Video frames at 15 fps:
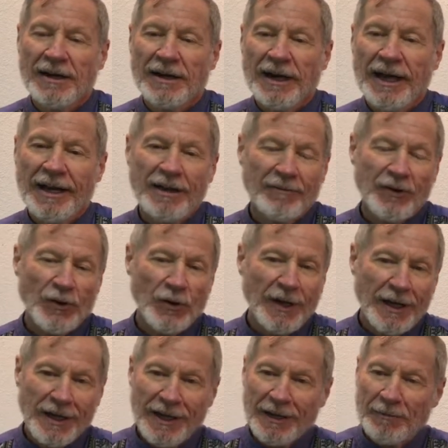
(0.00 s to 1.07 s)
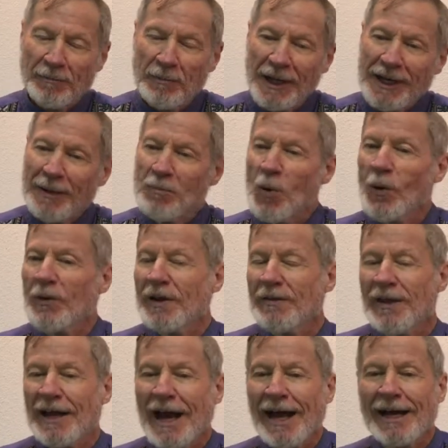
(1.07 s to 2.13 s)
And if you're getting many more than
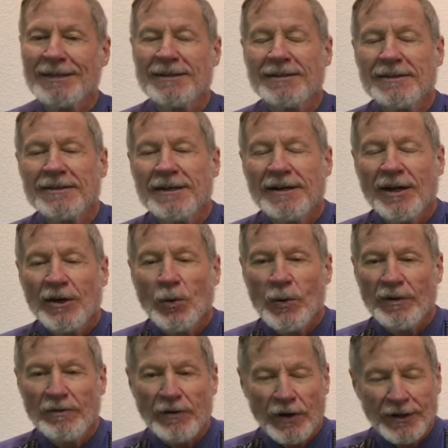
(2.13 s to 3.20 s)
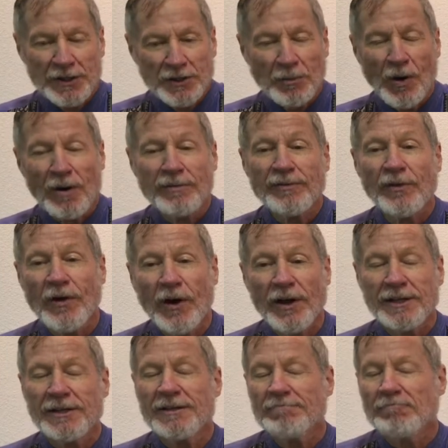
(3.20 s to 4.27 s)
that with very small font,
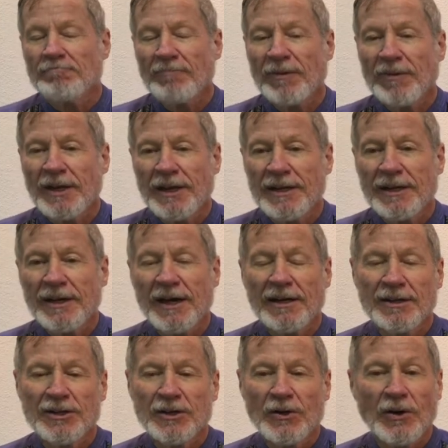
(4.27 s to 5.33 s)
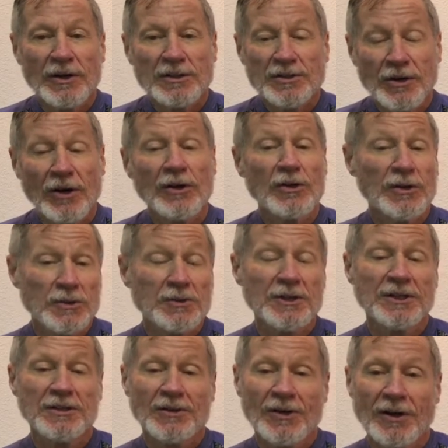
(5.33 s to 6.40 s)
then you're going to start
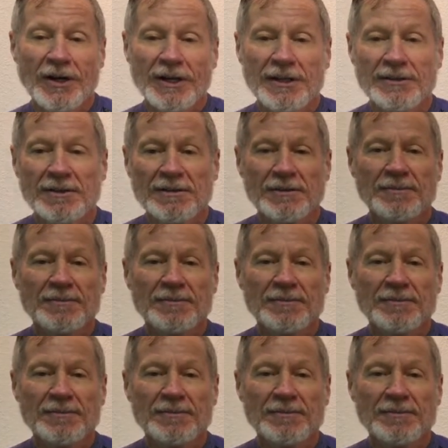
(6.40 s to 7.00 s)
losing your audience.